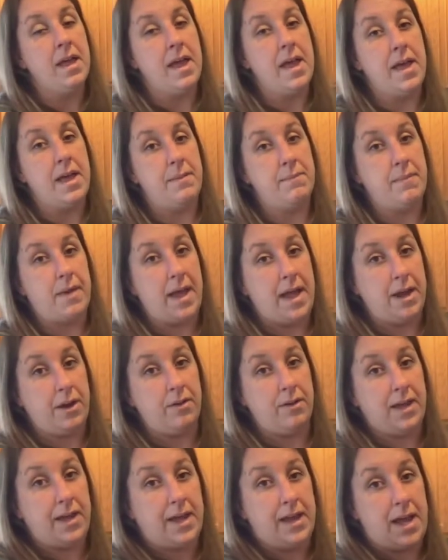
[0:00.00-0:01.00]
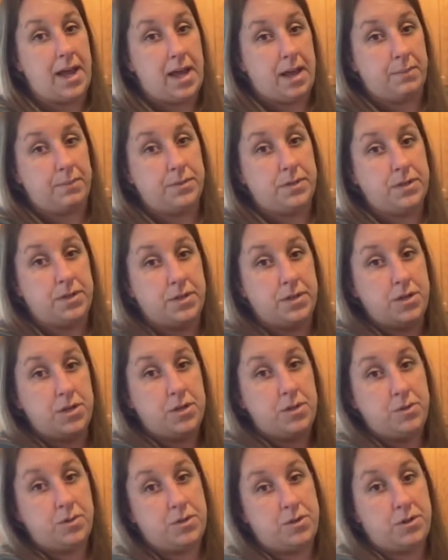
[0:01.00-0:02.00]
and migrate up to the
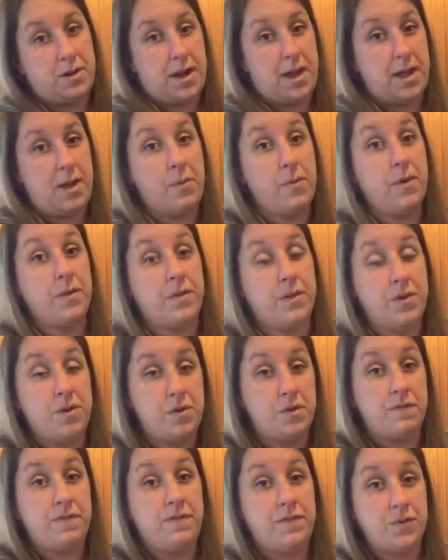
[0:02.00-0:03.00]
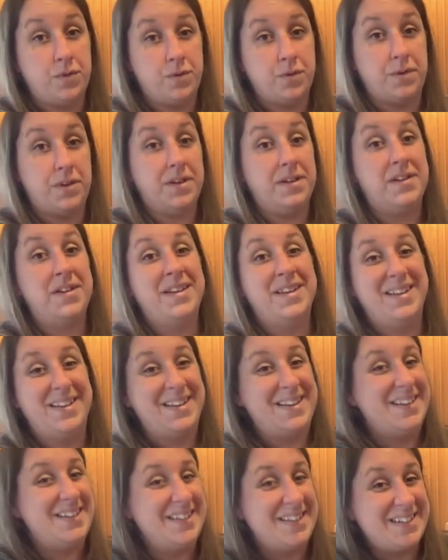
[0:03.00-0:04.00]
new tray where the new food
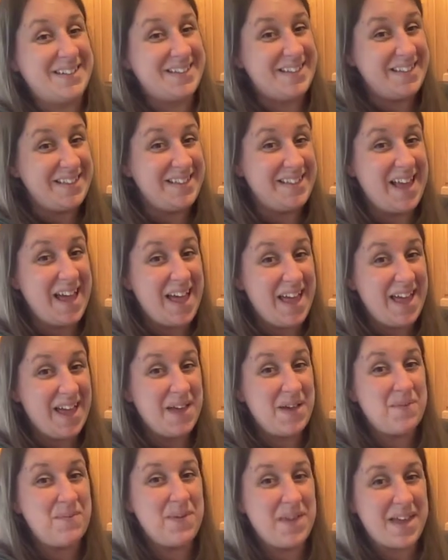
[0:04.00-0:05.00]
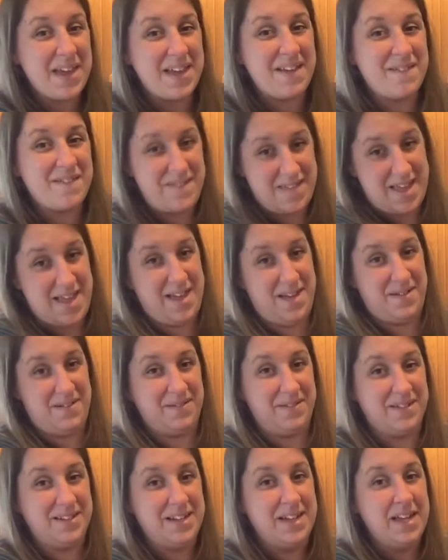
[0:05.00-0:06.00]
is, yay, being
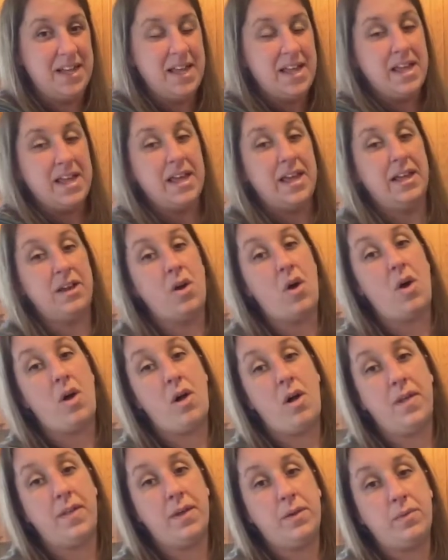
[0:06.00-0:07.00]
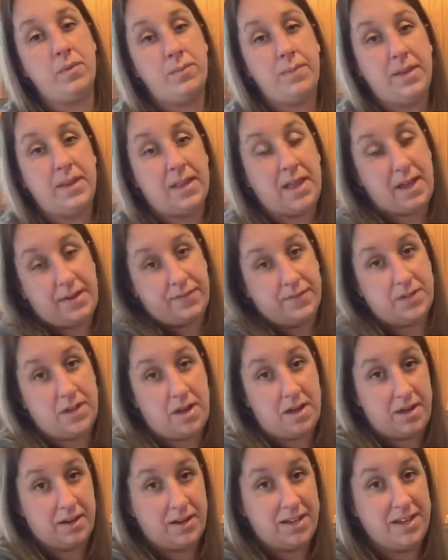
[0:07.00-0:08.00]
found. And all that will be left
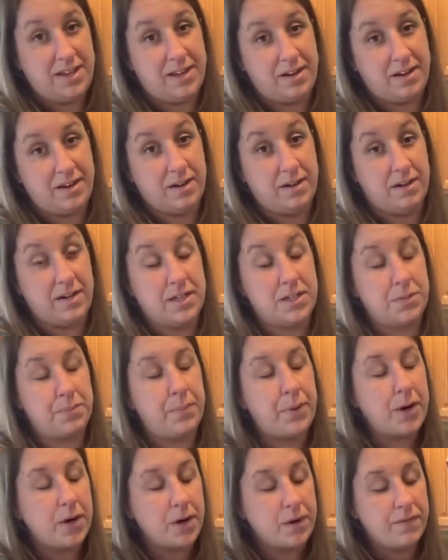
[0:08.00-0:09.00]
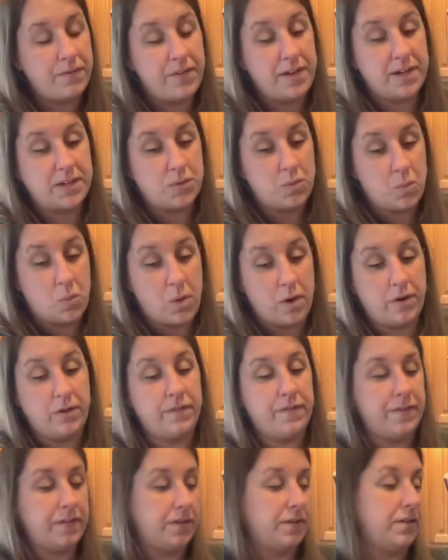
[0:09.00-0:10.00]
on here is perfect,
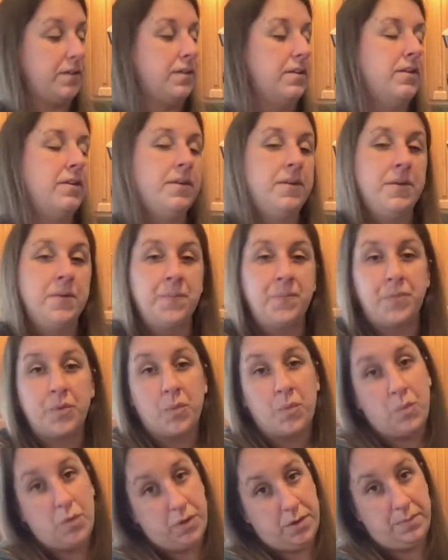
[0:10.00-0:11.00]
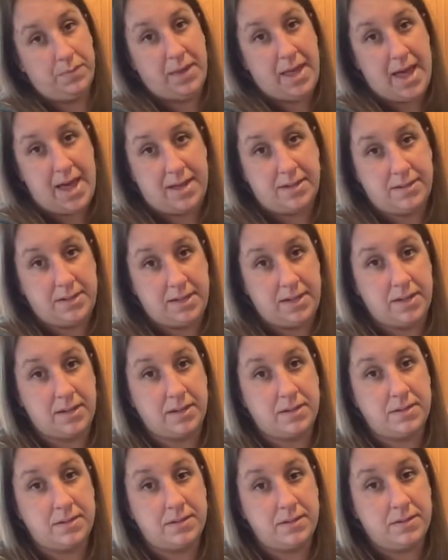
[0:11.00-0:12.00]
wonderful worm
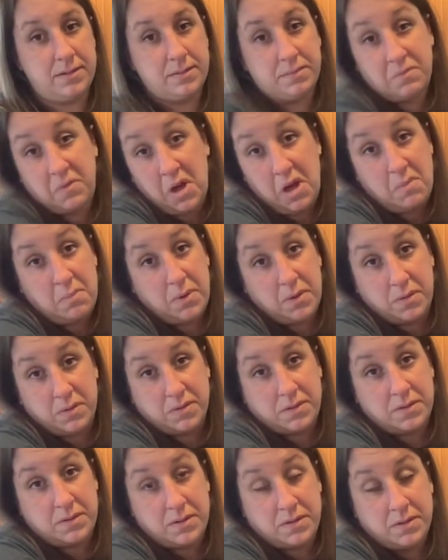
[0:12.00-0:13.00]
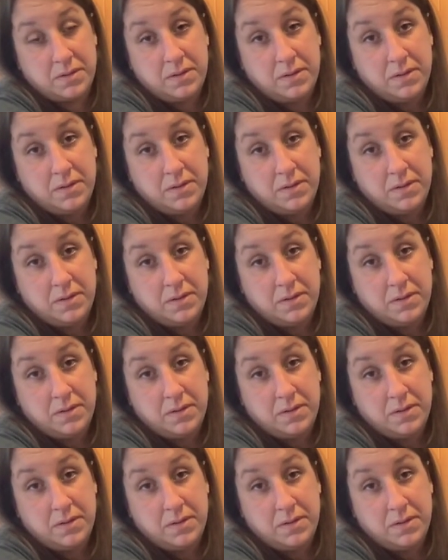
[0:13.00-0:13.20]
castings compost.